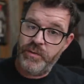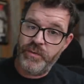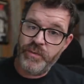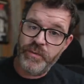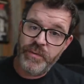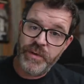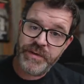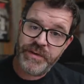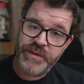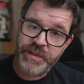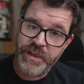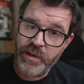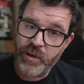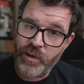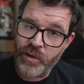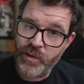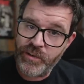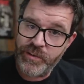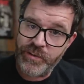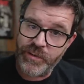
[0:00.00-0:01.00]
with the
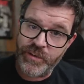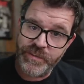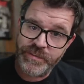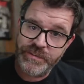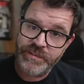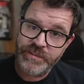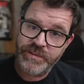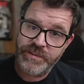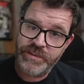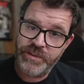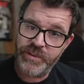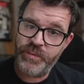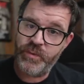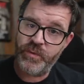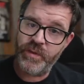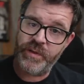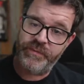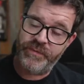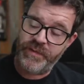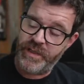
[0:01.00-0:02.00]
Arkel
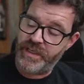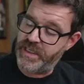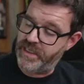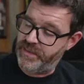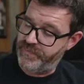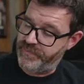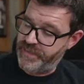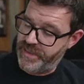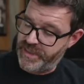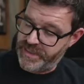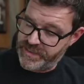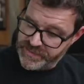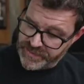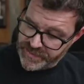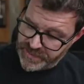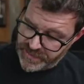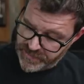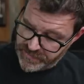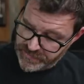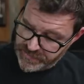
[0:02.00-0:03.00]
2.5
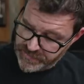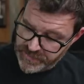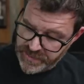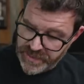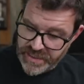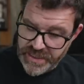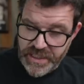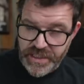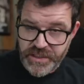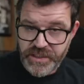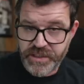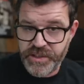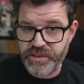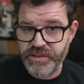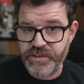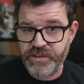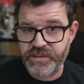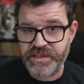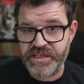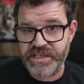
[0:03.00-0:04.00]
XL. The good
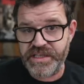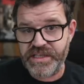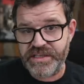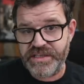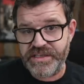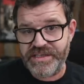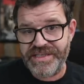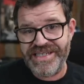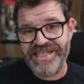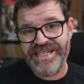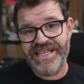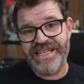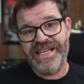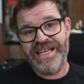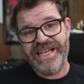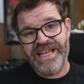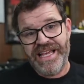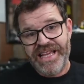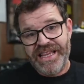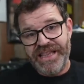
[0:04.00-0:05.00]
news is,
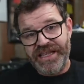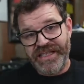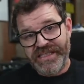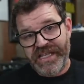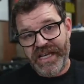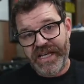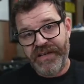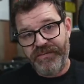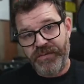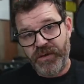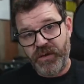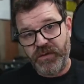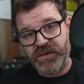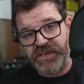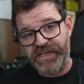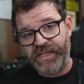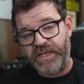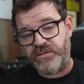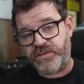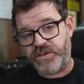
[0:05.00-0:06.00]
this headphone
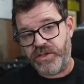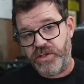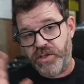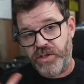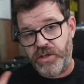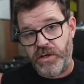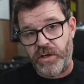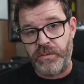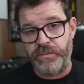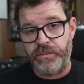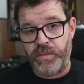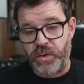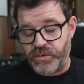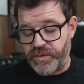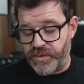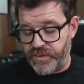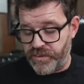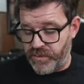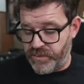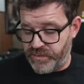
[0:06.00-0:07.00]
sounds good on both
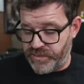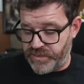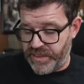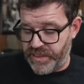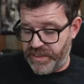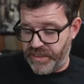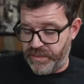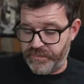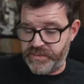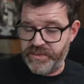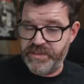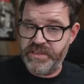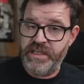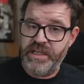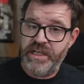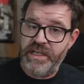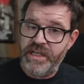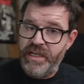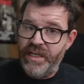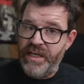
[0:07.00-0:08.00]
of those amps.
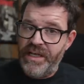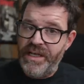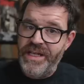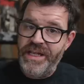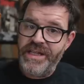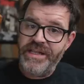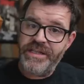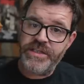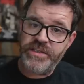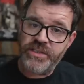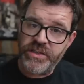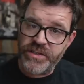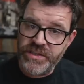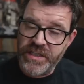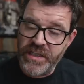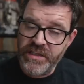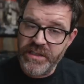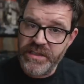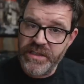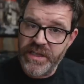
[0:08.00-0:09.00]
The
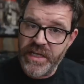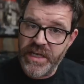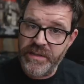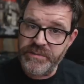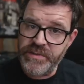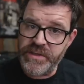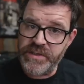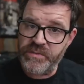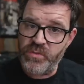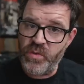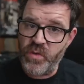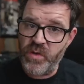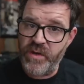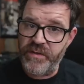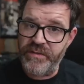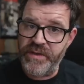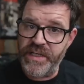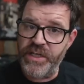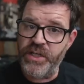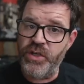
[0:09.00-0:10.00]
Gishelli Labs is more
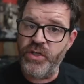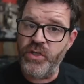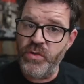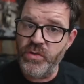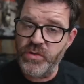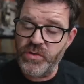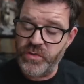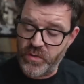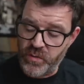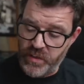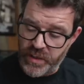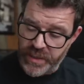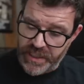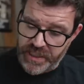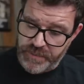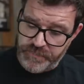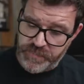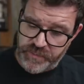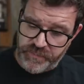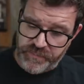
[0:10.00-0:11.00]
of a neutral
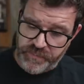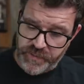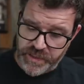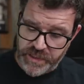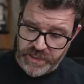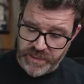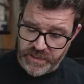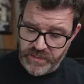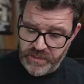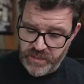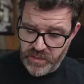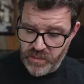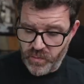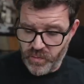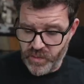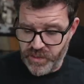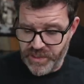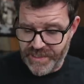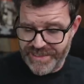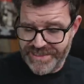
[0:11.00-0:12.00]
amplifier,
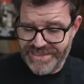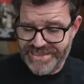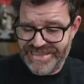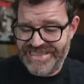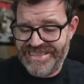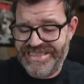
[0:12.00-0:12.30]
where